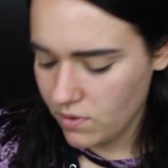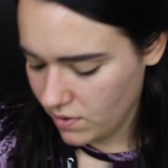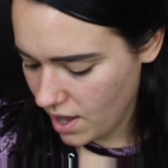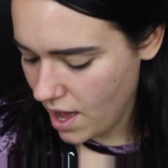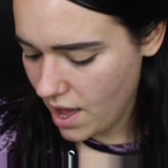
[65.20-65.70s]
We've
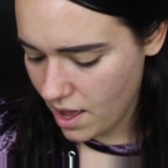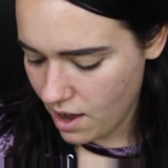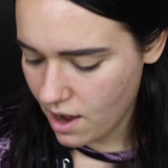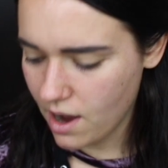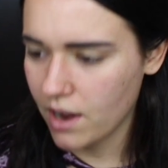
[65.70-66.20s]
got
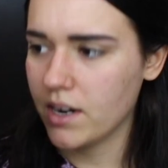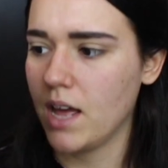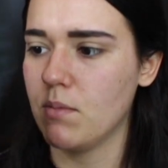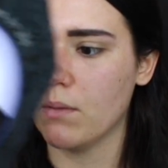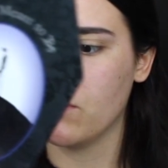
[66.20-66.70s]
our
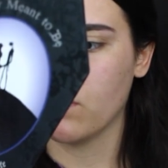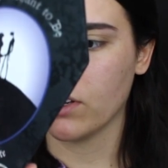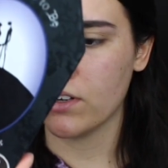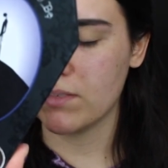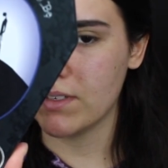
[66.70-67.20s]
Nightmare
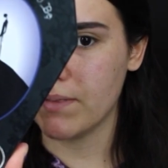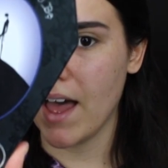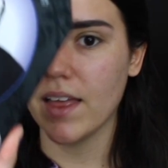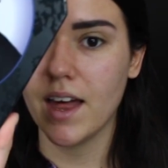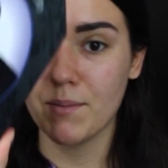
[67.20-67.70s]
Before Christmas
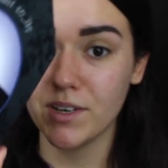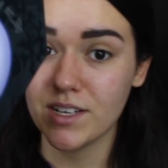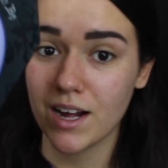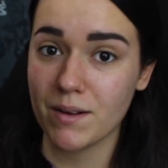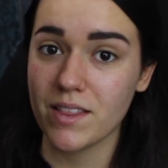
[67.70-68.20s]
palette. I'm going
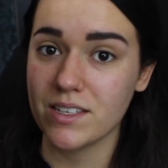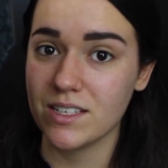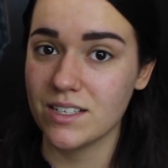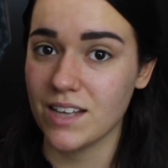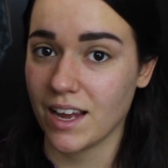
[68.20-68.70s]
to talk about
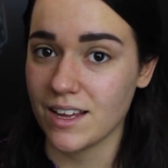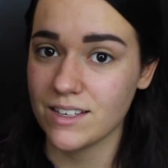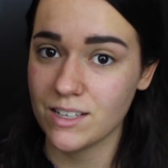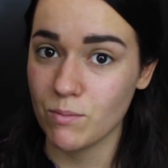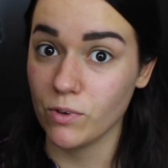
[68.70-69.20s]
this in a second
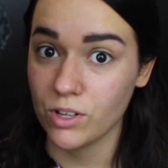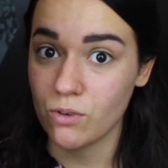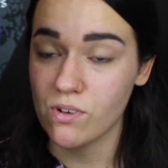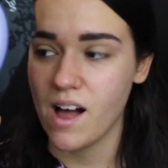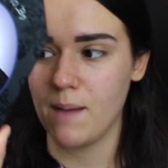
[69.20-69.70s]
because something really
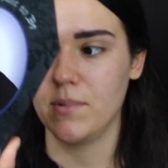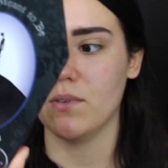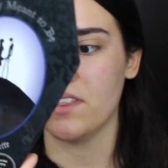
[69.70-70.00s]
cool happened